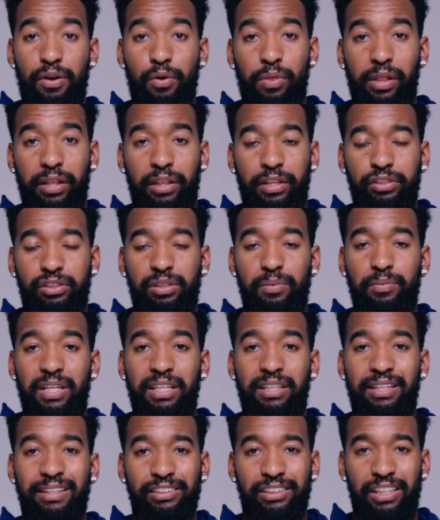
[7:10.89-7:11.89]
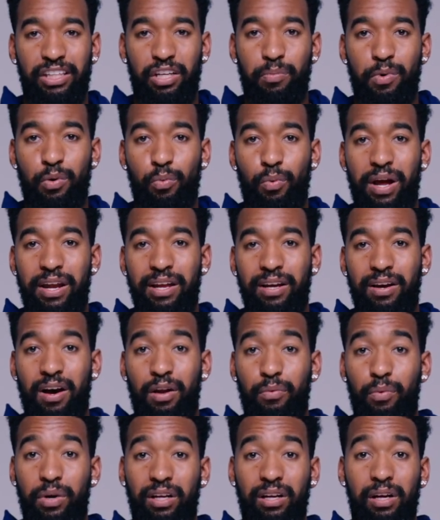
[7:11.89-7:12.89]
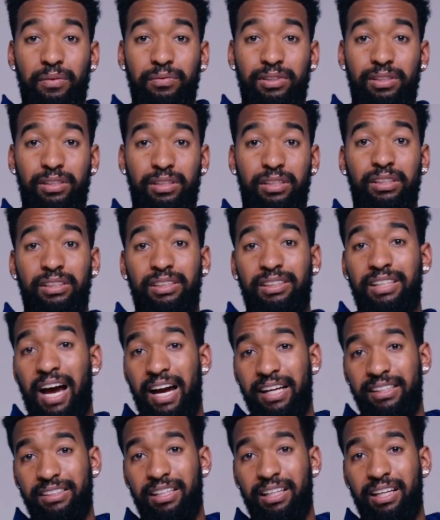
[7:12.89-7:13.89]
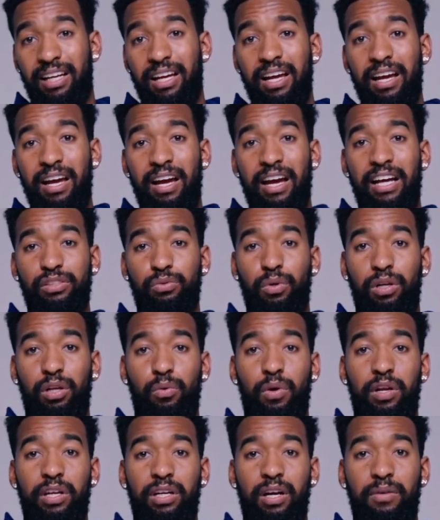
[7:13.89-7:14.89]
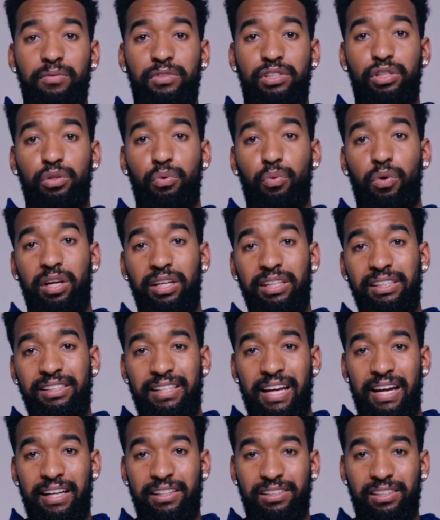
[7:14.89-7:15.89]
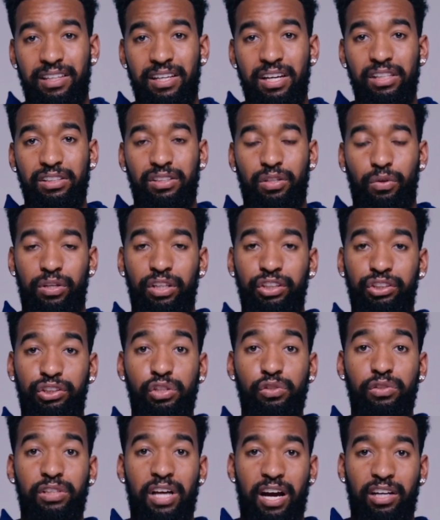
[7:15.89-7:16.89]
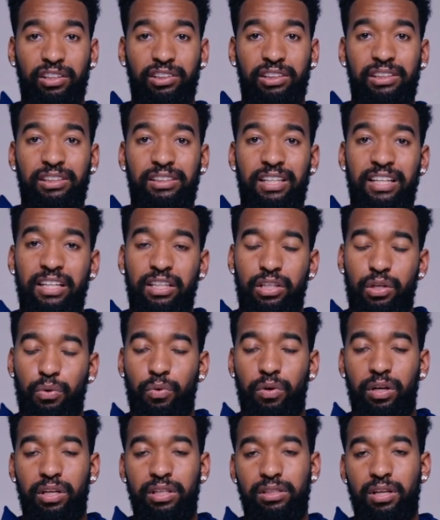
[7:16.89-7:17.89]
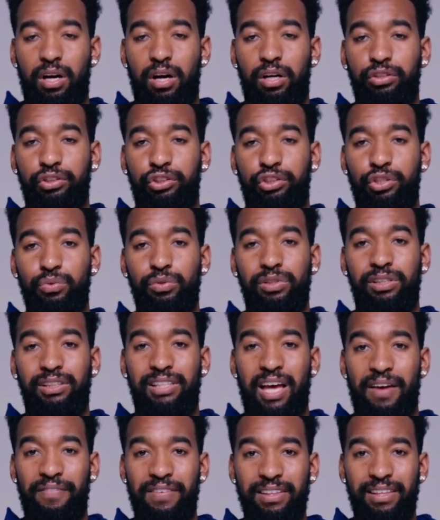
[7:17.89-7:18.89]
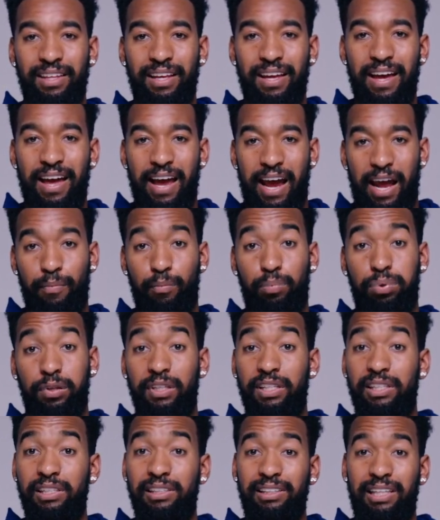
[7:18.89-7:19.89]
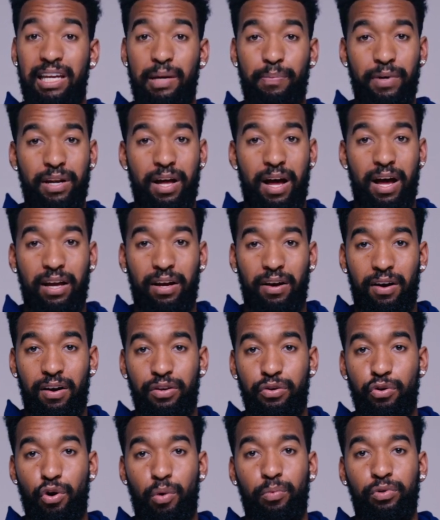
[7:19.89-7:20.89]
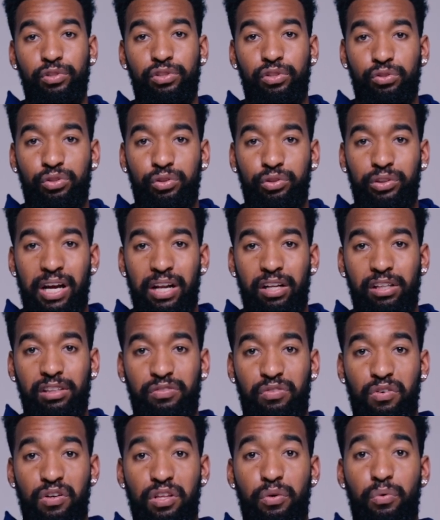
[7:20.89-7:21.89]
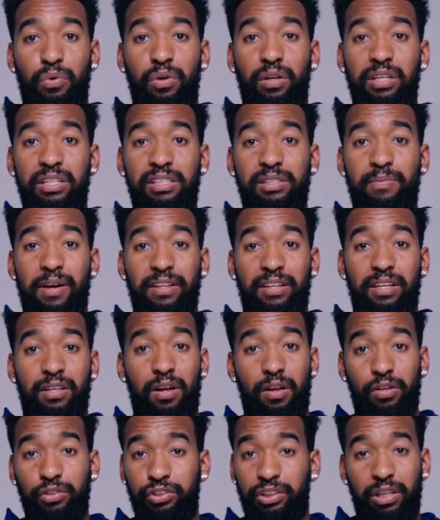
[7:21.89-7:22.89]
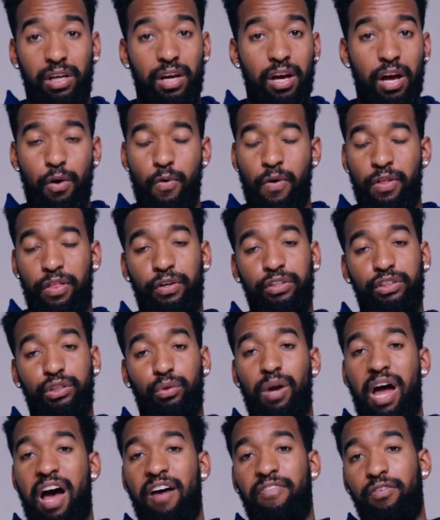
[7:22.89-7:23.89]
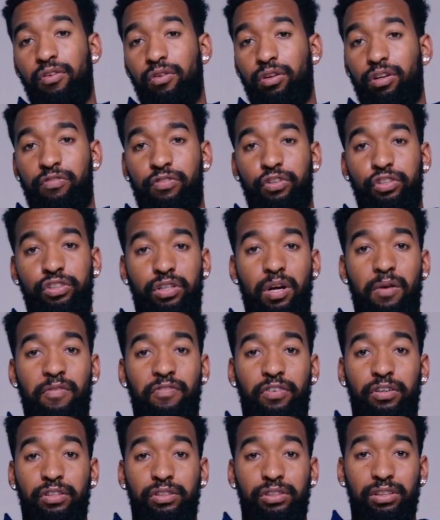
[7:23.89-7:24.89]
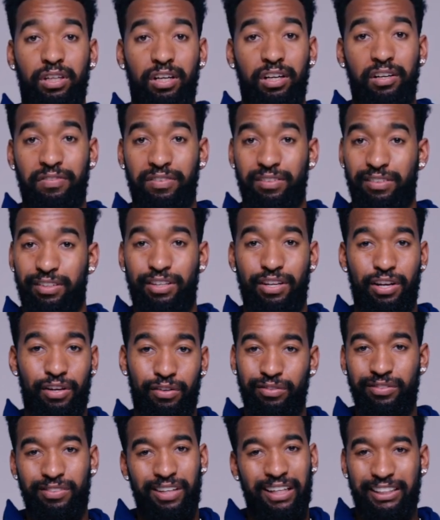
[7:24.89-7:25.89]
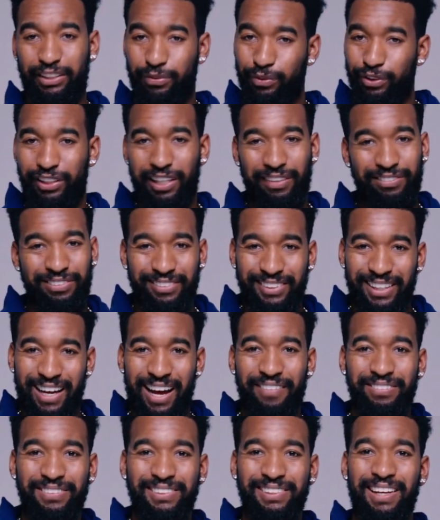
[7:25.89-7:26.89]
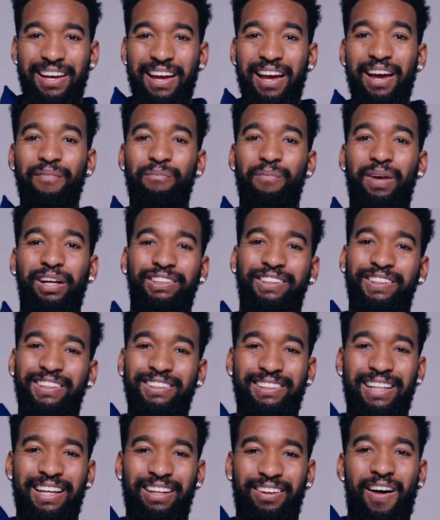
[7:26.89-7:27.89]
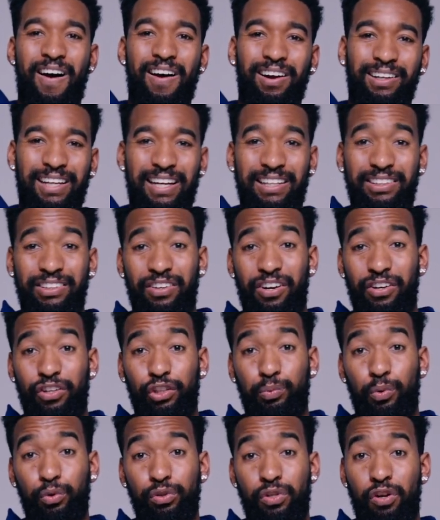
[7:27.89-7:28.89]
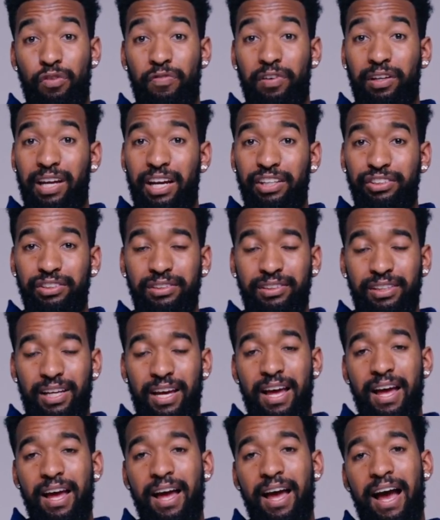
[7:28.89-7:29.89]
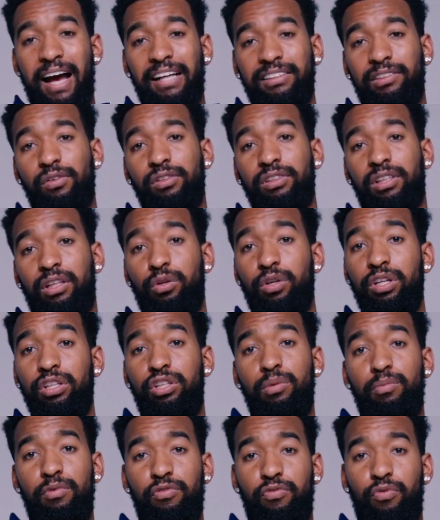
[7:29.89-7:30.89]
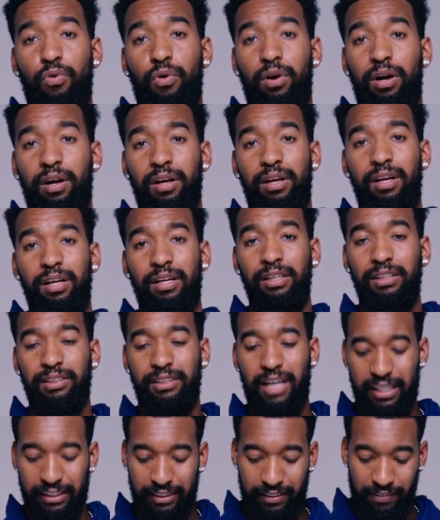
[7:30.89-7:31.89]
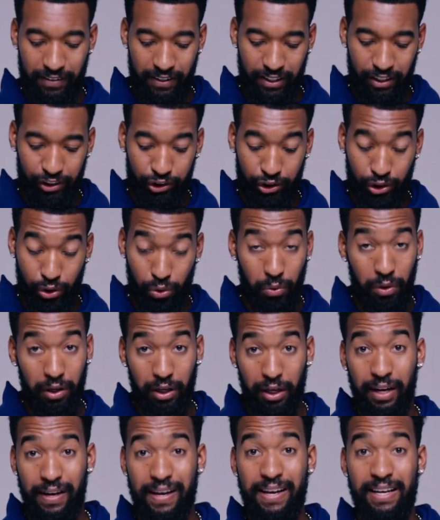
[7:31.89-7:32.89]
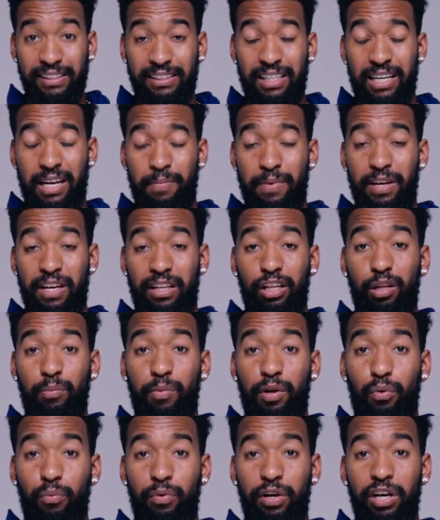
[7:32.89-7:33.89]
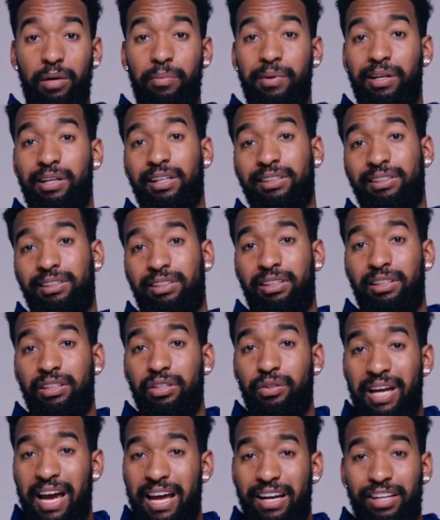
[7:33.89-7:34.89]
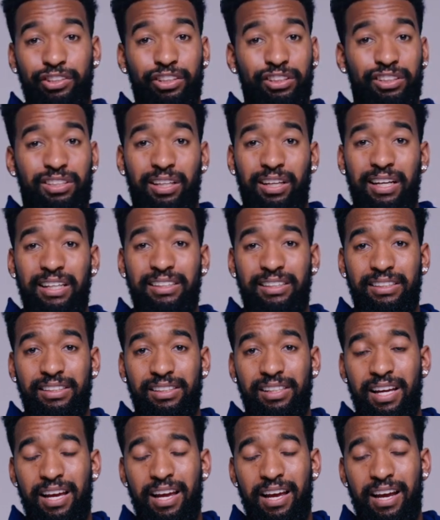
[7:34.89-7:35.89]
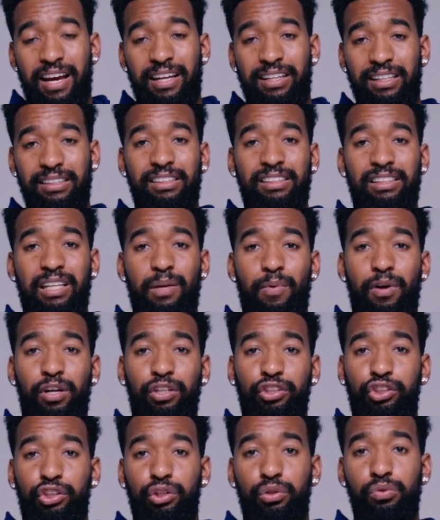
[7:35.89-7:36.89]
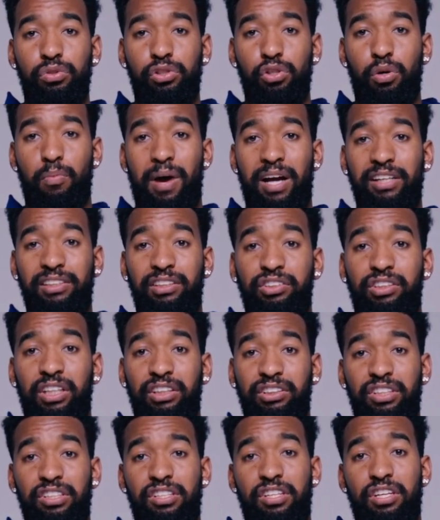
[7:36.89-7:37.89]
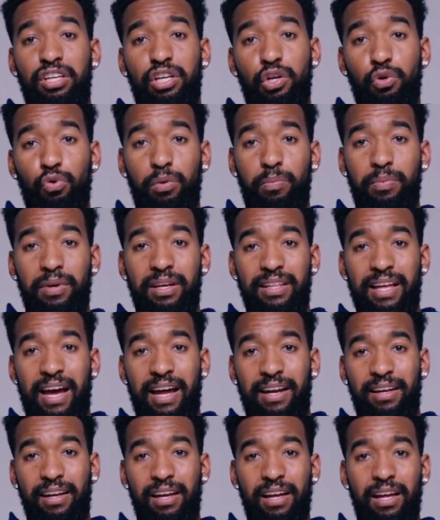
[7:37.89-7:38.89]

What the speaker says: know that there's some details that you've been waiting on when it comes to sizing, as well as when it comes to release dates. So this shoe is actually slated to release on June 7th, and please keep an eye on normal social channels for the release methodology, whether it's a raffle or first come, first serve. You know, let's switch it up sometimes. Make sure to stay locked and turn on those post notifications. As I was alluding to before, sizing for this shoe is gonna be a little bit weird because you can't adjust the laces. It is a slip-on shoe, so my suggestion to you would be that